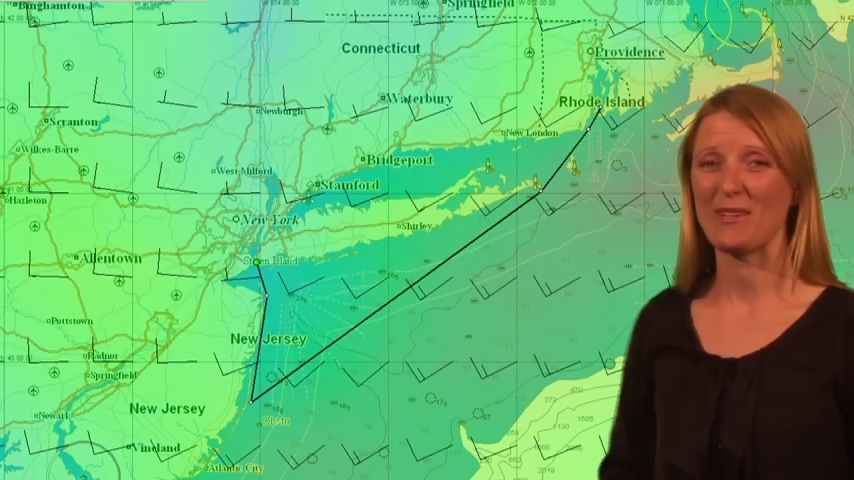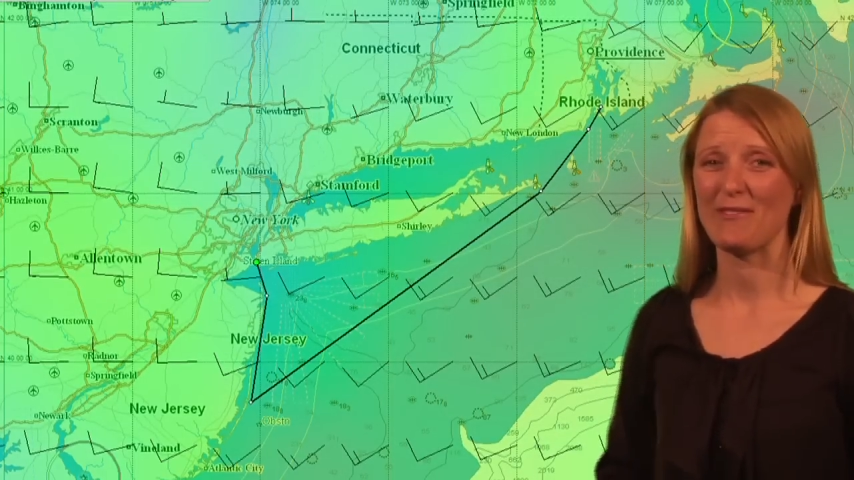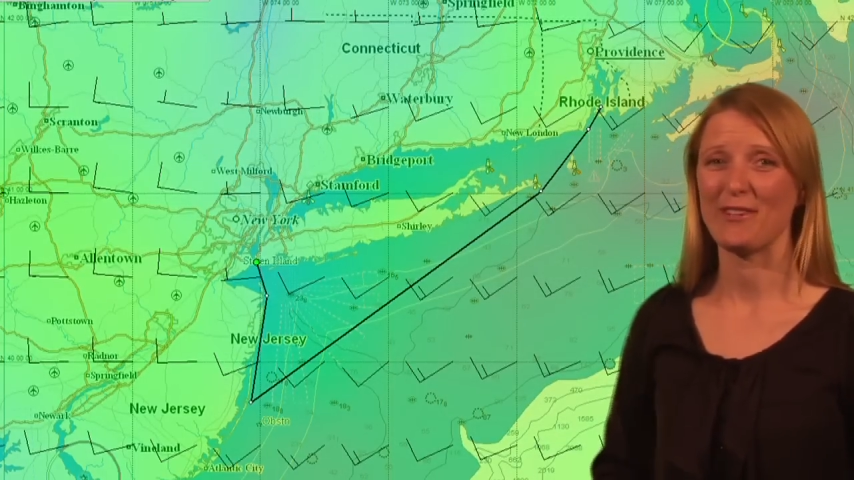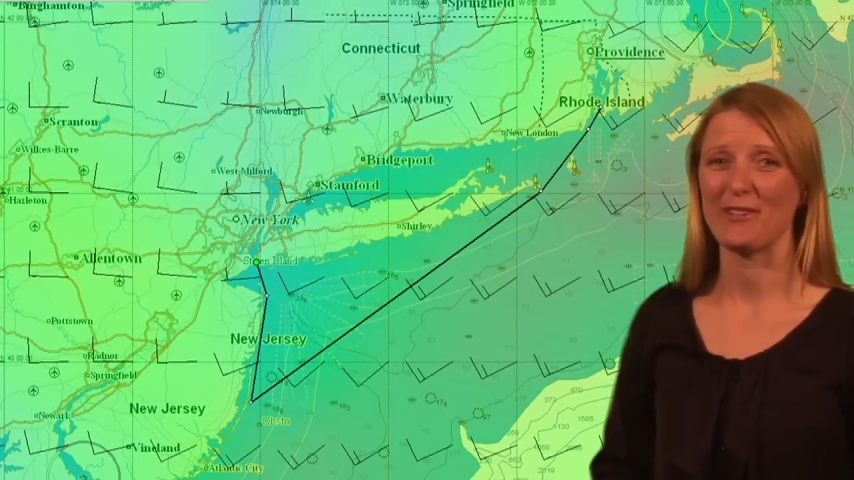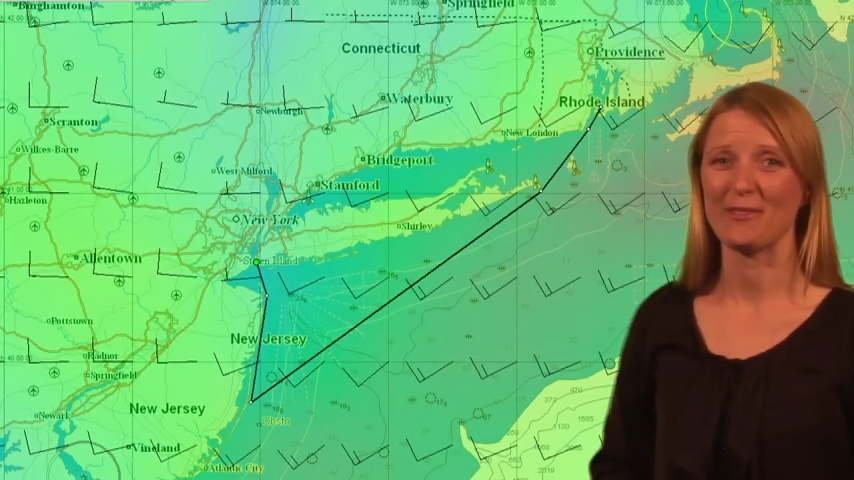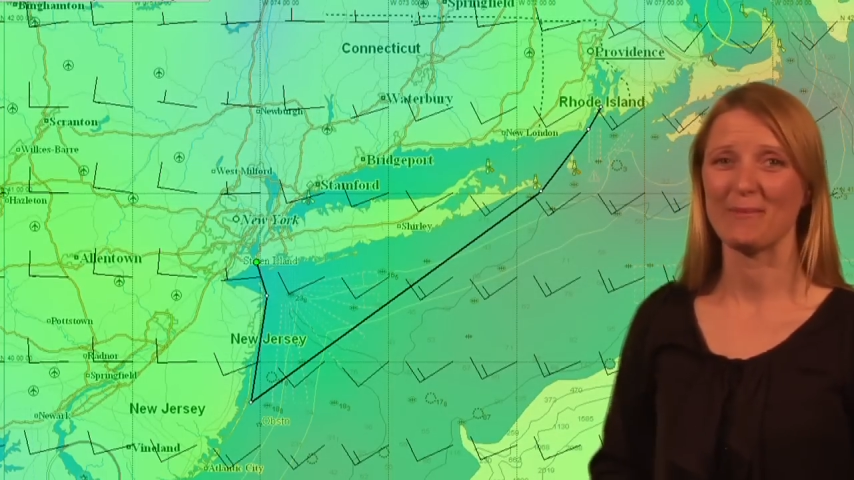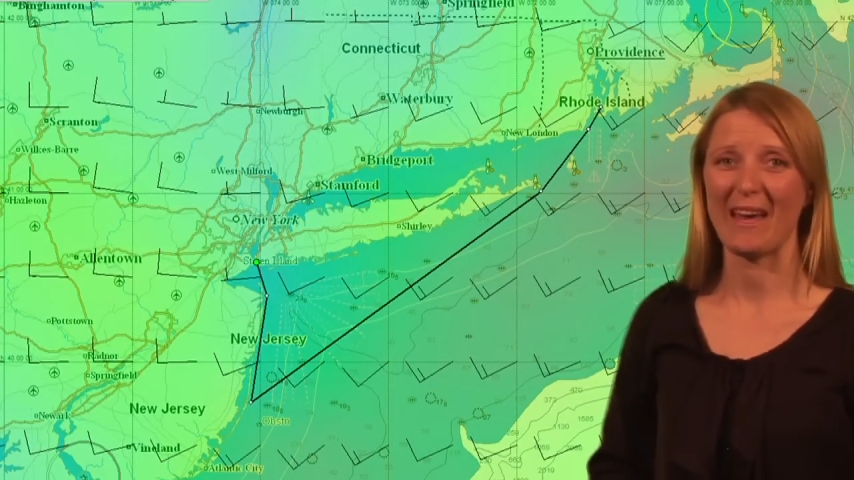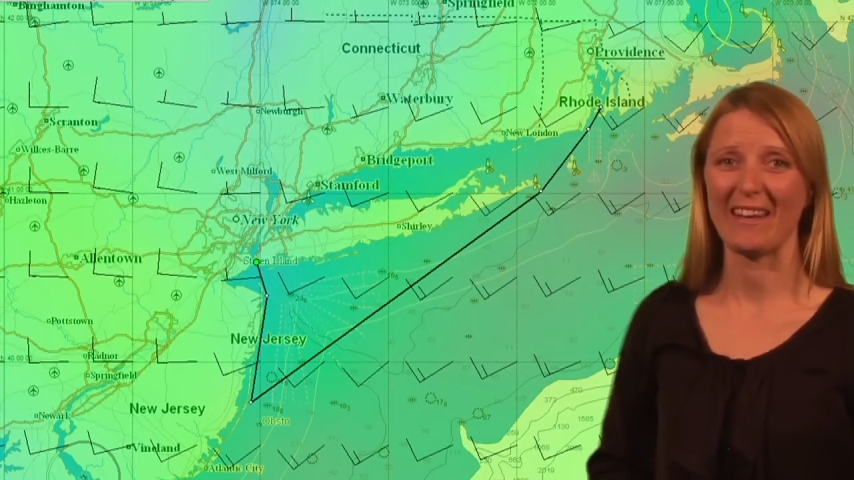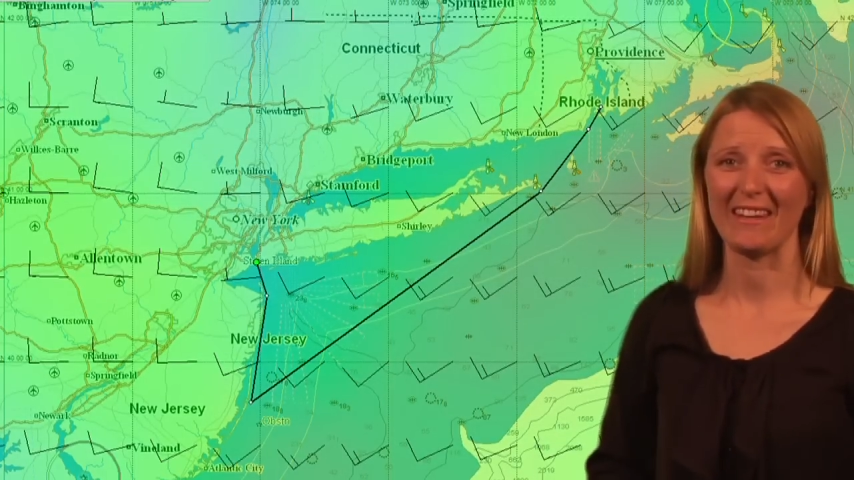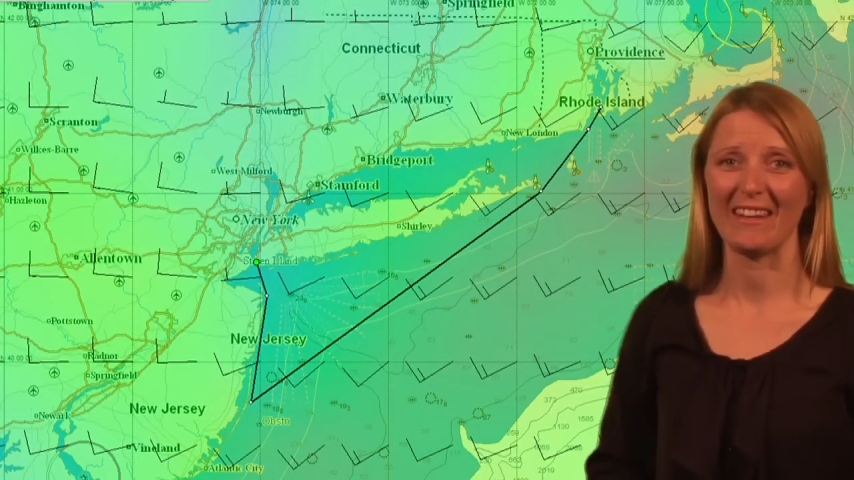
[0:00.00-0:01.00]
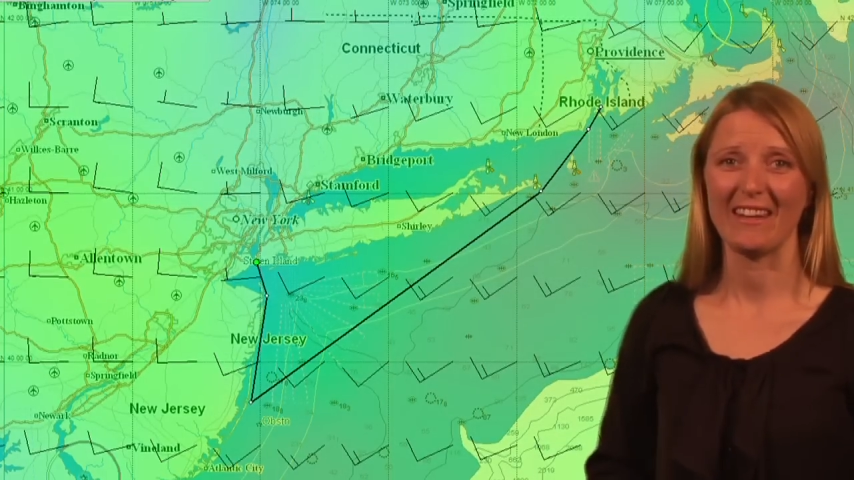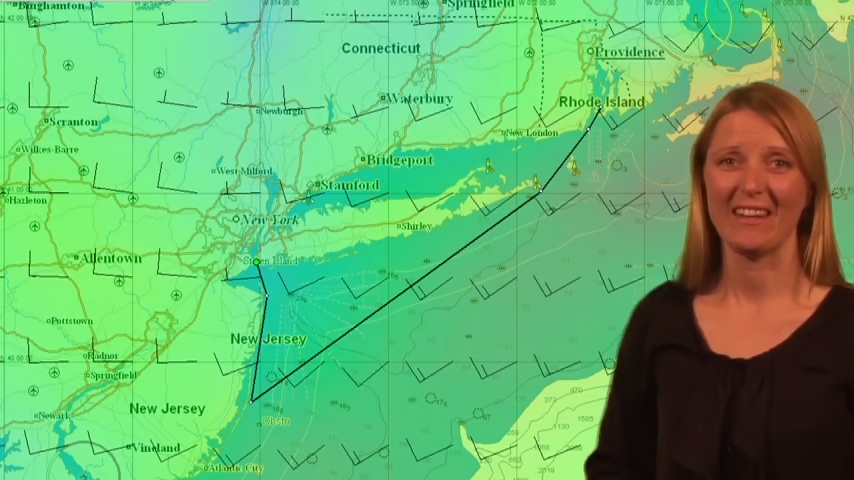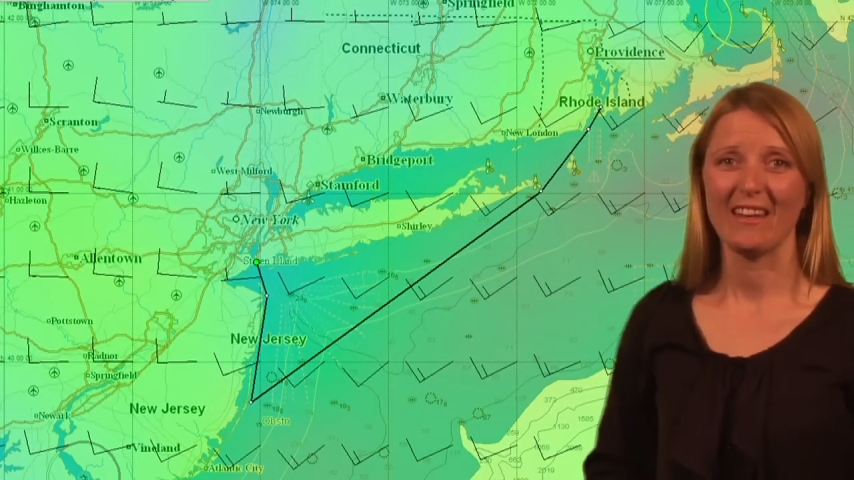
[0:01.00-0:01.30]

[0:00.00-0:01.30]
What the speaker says: wind field pattern